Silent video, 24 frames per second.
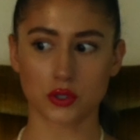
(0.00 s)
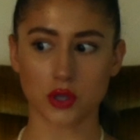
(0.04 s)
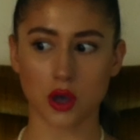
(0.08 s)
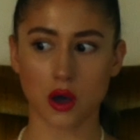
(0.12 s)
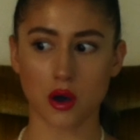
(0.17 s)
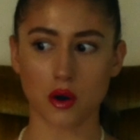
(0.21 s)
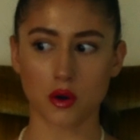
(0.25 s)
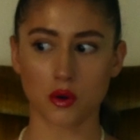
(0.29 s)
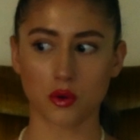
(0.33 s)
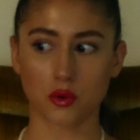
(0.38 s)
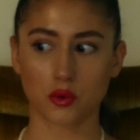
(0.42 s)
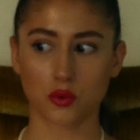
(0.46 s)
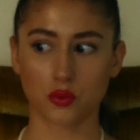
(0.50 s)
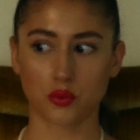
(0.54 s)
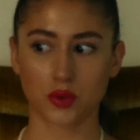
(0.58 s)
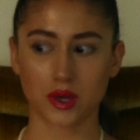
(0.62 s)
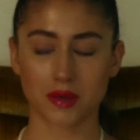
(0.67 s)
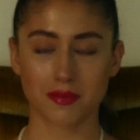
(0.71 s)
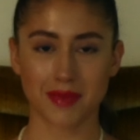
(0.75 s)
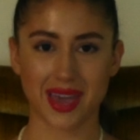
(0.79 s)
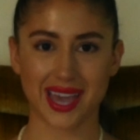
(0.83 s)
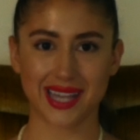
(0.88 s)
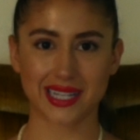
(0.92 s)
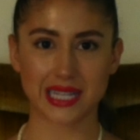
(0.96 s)

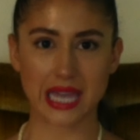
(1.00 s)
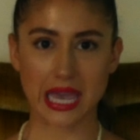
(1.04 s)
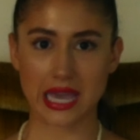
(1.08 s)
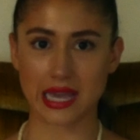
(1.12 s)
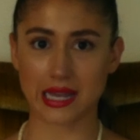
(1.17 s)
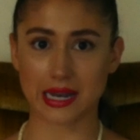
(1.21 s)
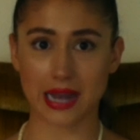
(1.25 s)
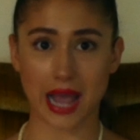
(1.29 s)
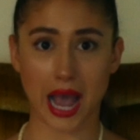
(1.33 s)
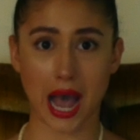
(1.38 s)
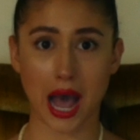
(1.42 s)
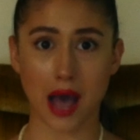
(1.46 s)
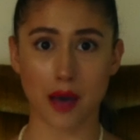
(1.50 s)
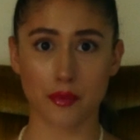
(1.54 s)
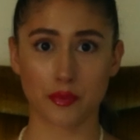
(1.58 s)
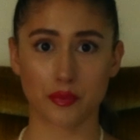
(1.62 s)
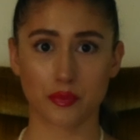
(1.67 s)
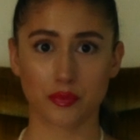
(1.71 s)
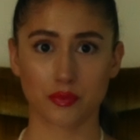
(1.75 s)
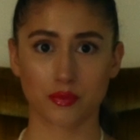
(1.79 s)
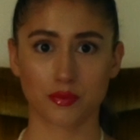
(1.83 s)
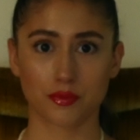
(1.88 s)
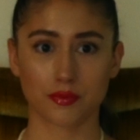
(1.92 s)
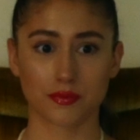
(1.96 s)
So we may take a
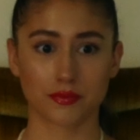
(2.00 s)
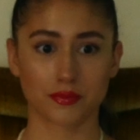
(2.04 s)
nap